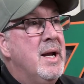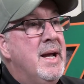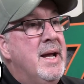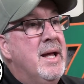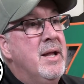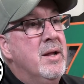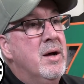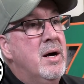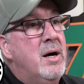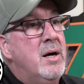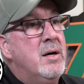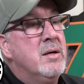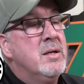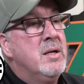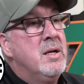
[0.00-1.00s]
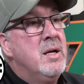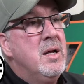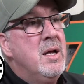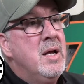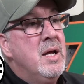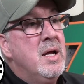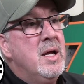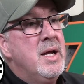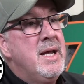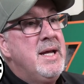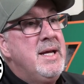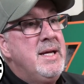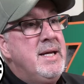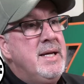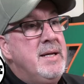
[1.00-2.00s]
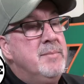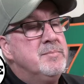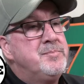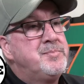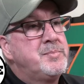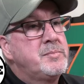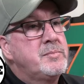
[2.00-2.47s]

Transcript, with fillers: And uh, he,